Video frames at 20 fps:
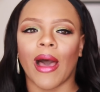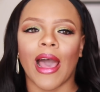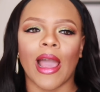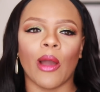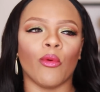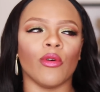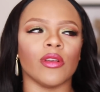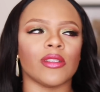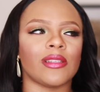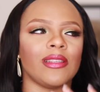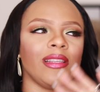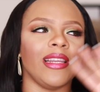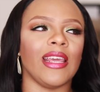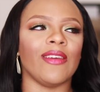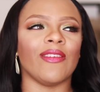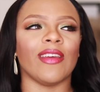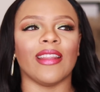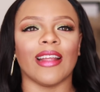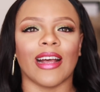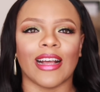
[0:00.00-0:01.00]
I was
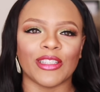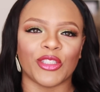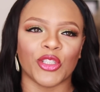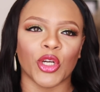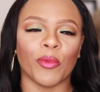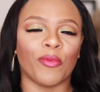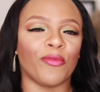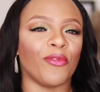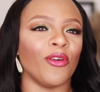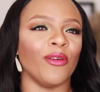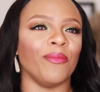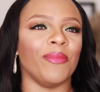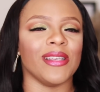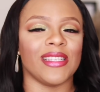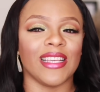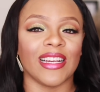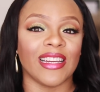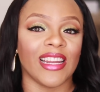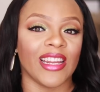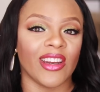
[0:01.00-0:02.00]
leaving that job for
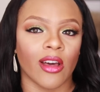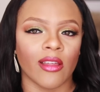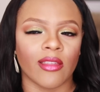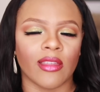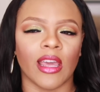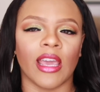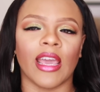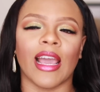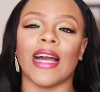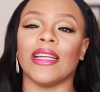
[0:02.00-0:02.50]
basically nothing.